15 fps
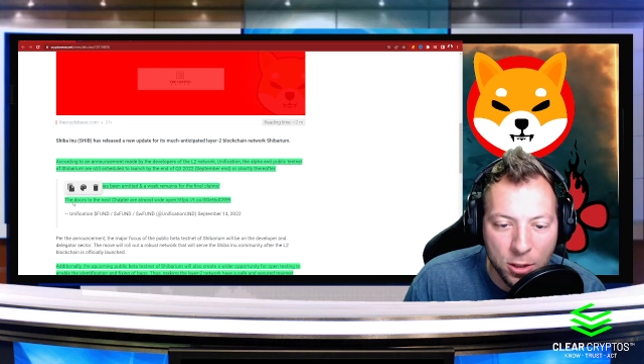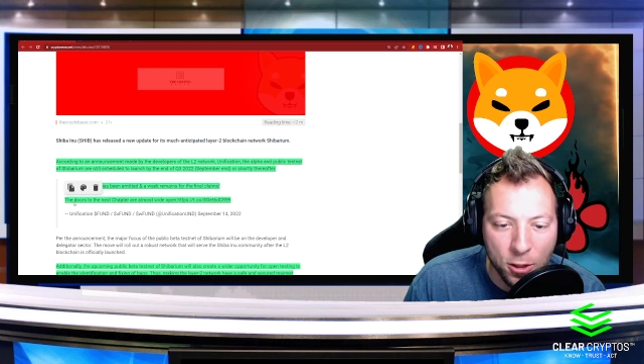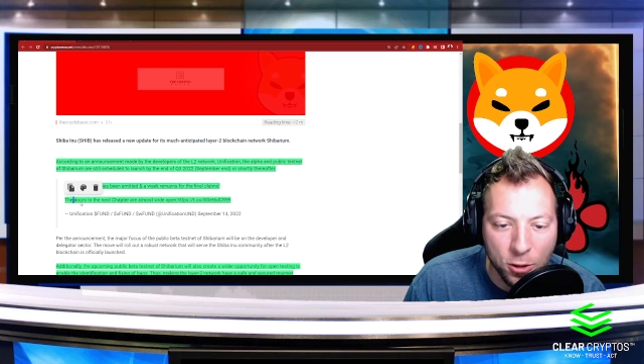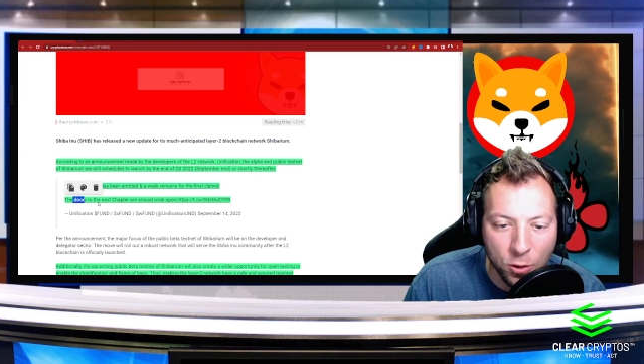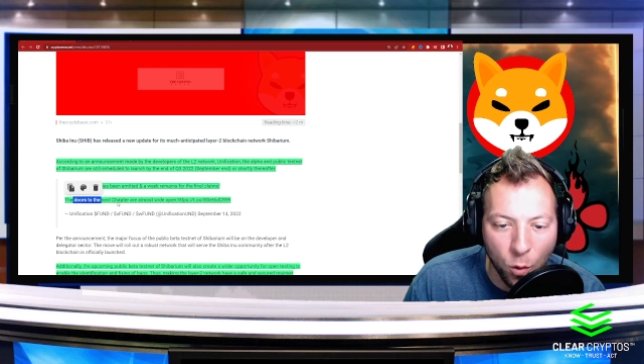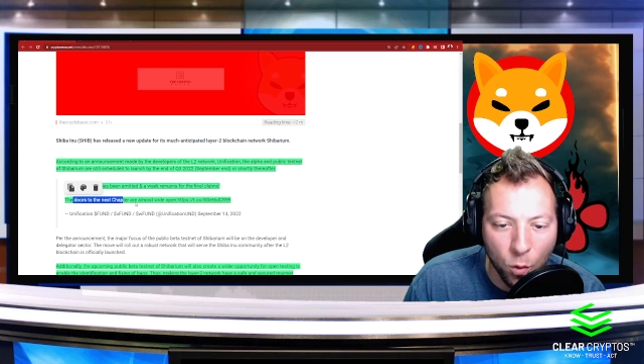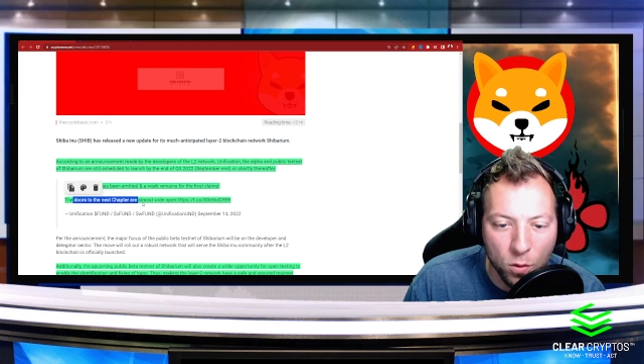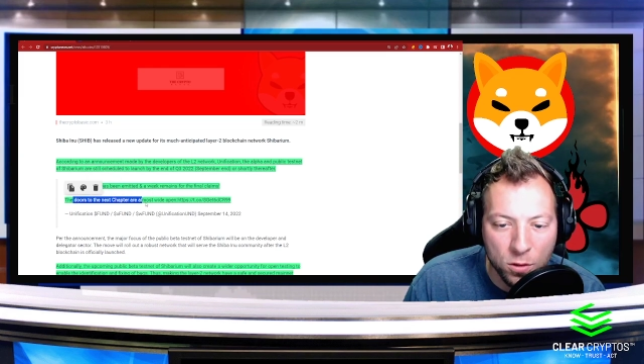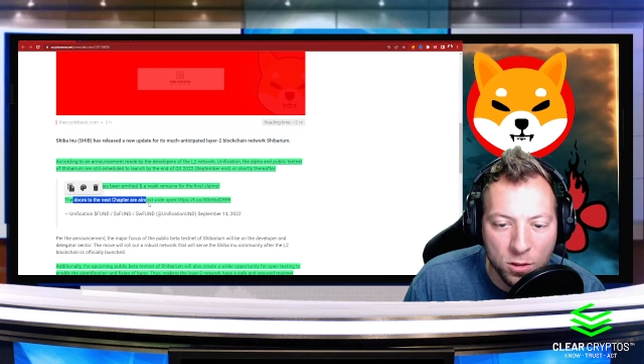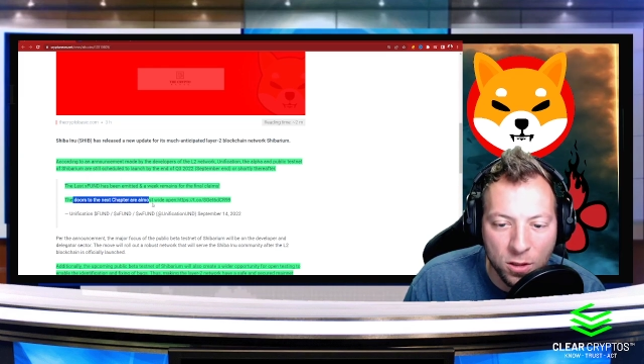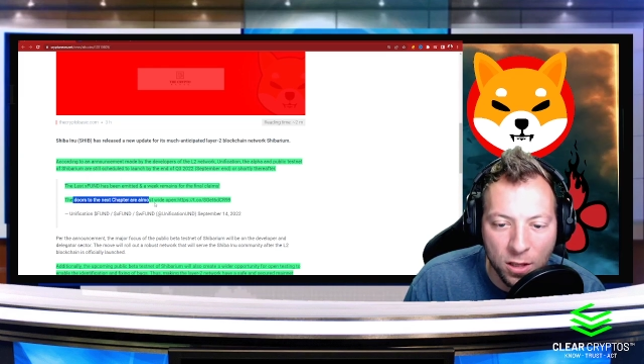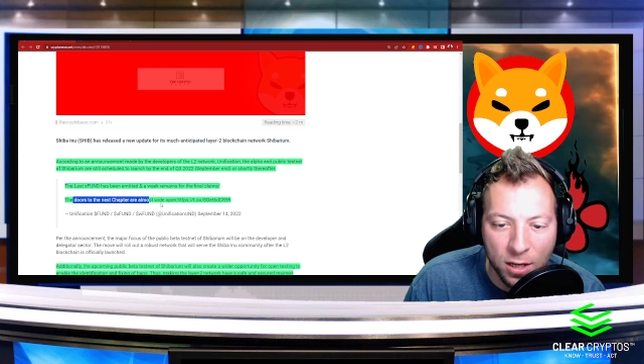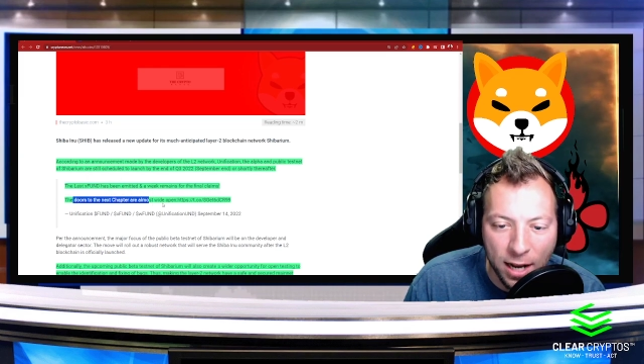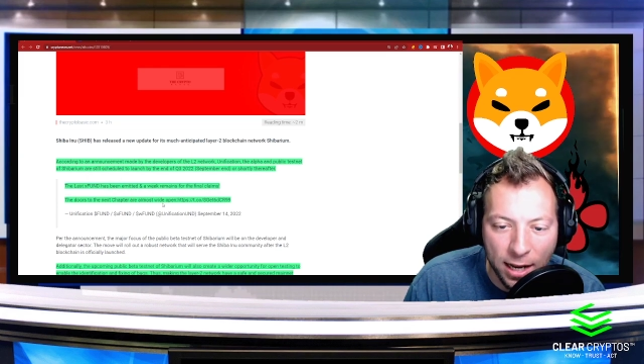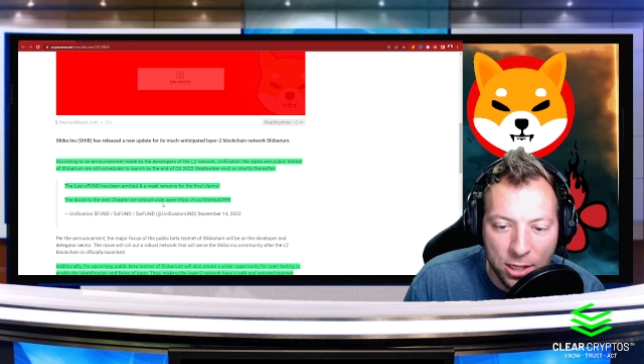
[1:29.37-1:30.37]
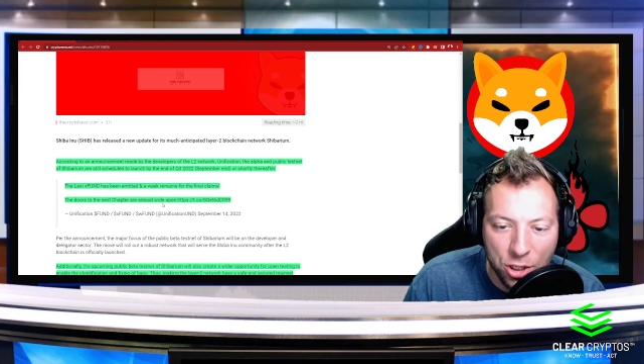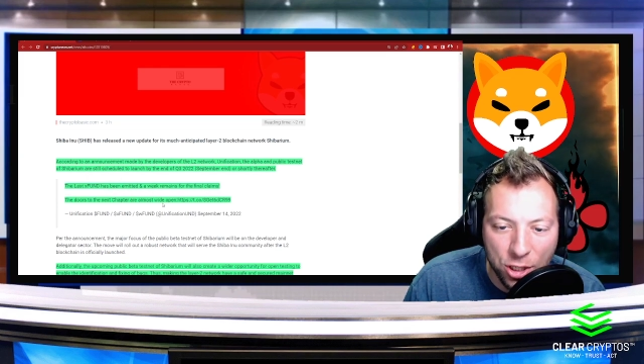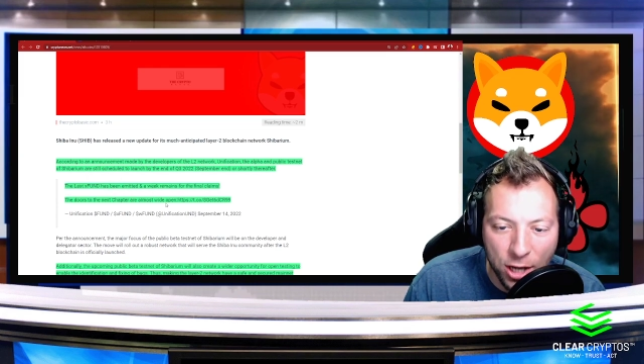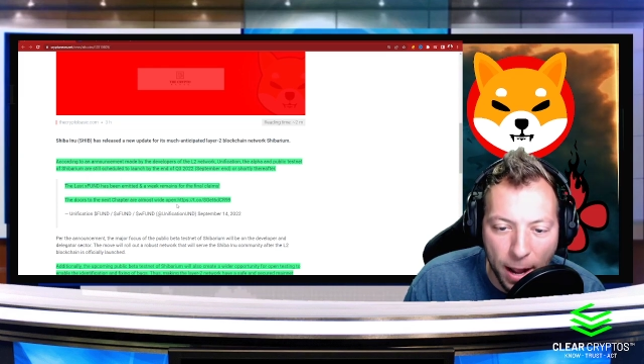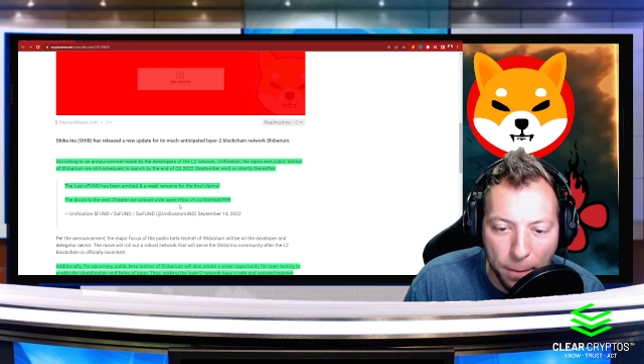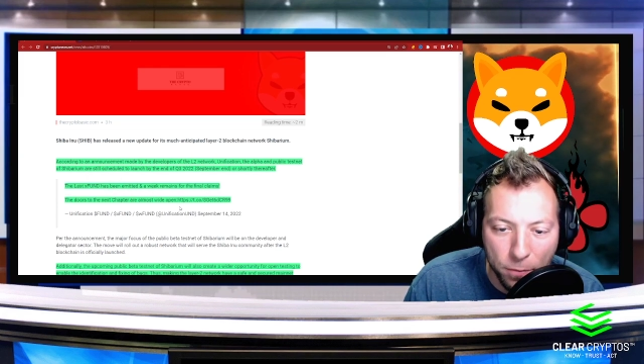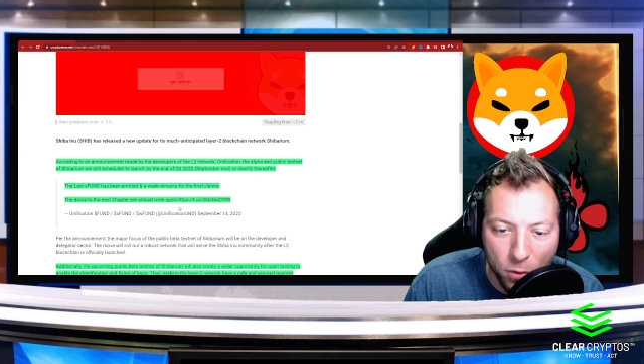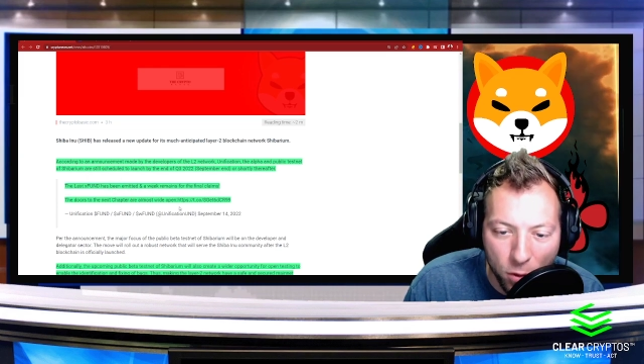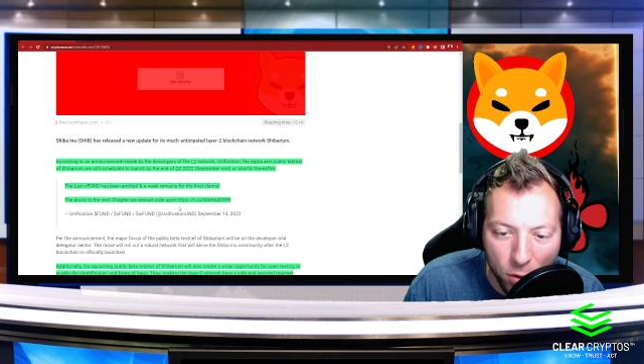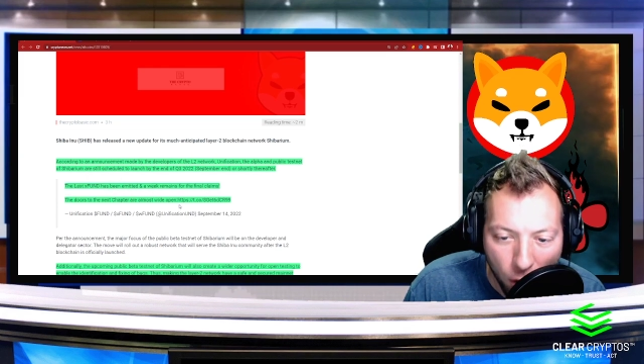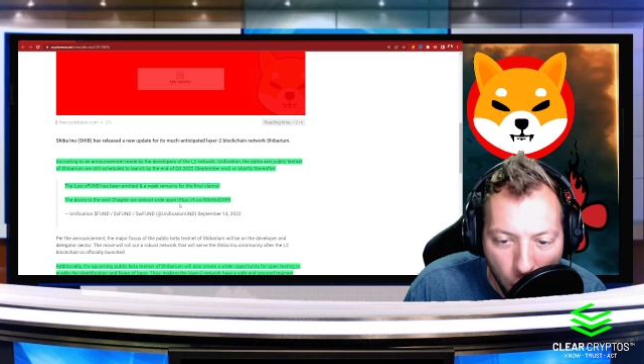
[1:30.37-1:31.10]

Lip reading: The doors to the next chapter